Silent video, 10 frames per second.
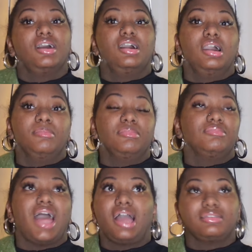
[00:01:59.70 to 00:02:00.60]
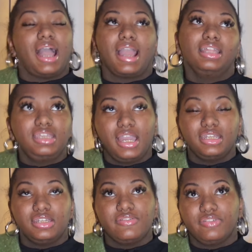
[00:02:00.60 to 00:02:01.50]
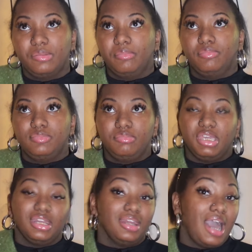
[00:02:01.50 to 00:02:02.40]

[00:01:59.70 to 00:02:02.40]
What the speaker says: I got the idea from being in